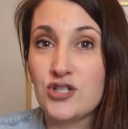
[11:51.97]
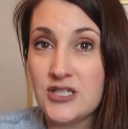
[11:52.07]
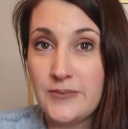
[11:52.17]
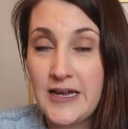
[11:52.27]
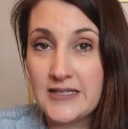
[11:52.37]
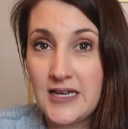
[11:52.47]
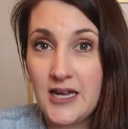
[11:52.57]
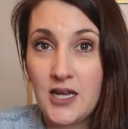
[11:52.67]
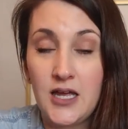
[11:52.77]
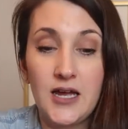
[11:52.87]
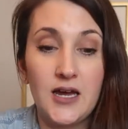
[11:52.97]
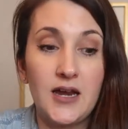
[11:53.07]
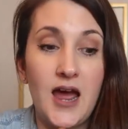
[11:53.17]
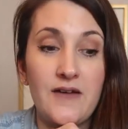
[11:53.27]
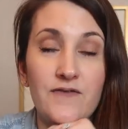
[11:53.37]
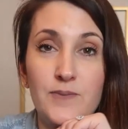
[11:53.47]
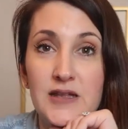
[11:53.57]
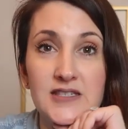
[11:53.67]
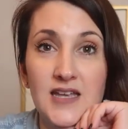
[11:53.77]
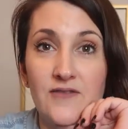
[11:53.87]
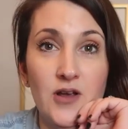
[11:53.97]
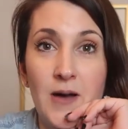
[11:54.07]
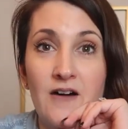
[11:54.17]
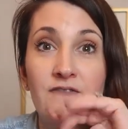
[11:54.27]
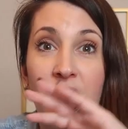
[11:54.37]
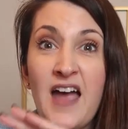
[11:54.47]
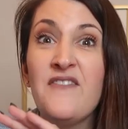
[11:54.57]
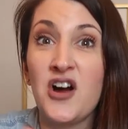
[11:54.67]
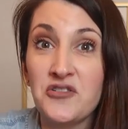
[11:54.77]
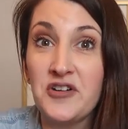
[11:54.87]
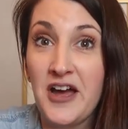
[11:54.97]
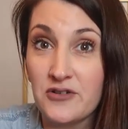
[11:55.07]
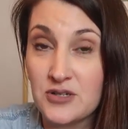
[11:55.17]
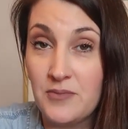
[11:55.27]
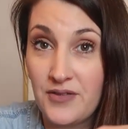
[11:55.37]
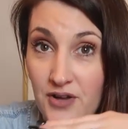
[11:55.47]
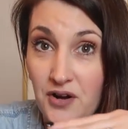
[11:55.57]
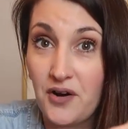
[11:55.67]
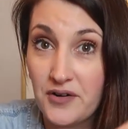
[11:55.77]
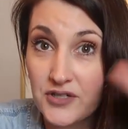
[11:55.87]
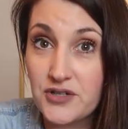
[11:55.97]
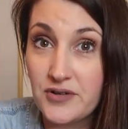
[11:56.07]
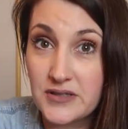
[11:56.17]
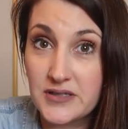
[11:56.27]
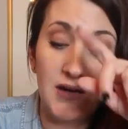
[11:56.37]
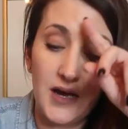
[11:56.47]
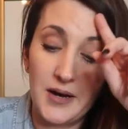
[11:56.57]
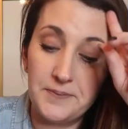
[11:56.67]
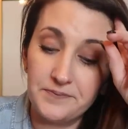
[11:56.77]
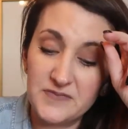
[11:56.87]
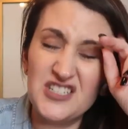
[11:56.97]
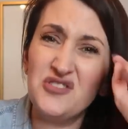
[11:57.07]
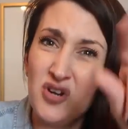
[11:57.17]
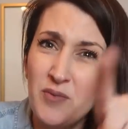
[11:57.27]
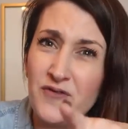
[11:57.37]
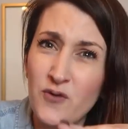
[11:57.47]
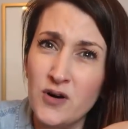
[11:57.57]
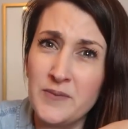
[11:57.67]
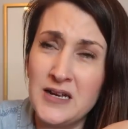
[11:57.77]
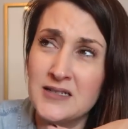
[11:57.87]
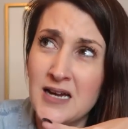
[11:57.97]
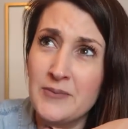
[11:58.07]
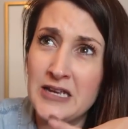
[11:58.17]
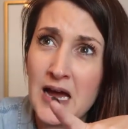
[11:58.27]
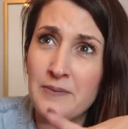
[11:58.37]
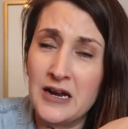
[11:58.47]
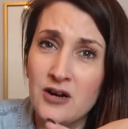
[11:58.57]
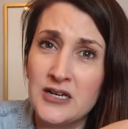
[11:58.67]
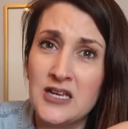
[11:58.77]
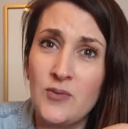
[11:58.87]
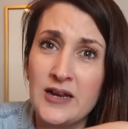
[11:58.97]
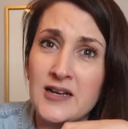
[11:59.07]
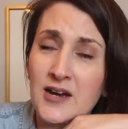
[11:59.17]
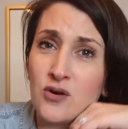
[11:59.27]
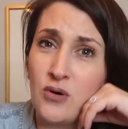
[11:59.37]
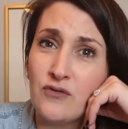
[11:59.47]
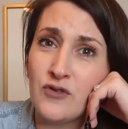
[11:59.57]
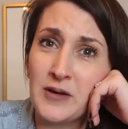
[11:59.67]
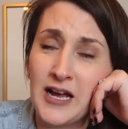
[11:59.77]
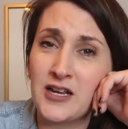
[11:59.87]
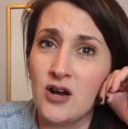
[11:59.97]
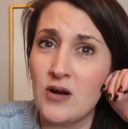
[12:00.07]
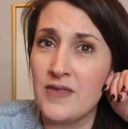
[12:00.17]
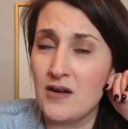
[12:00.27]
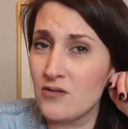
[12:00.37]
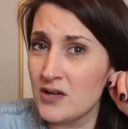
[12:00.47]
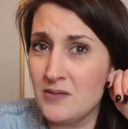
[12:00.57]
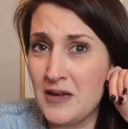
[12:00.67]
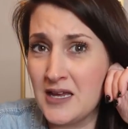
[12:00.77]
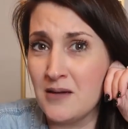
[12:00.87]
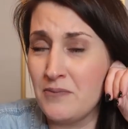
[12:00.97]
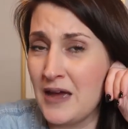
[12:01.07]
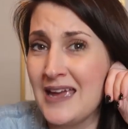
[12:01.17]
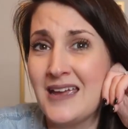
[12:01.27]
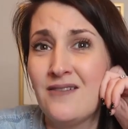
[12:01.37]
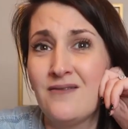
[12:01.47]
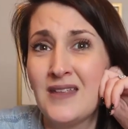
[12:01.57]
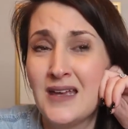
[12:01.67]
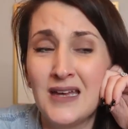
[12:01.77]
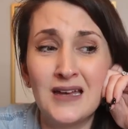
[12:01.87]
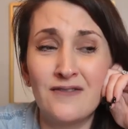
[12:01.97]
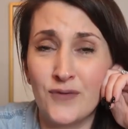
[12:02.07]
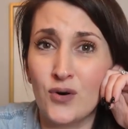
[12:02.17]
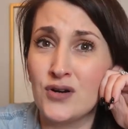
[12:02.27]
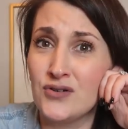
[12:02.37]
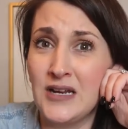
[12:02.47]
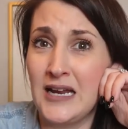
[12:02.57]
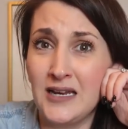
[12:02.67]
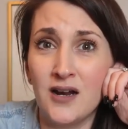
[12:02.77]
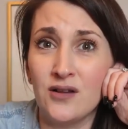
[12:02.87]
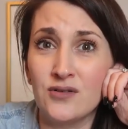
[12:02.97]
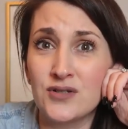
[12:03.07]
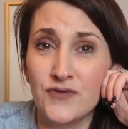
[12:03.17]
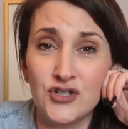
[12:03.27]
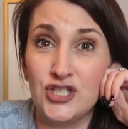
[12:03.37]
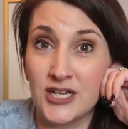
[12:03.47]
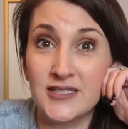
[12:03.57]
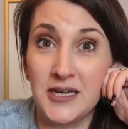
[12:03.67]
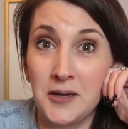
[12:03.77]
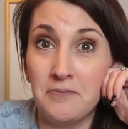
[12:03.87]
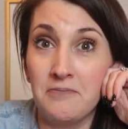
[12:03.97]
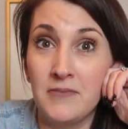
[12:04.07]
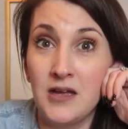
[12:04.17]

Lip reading: She's amazing, and I've been saving about $500 a month on car insurance. Did you know before me and Tommy got married, he went and got a quote from Geico, and they were gonna make him pay $480 for just him.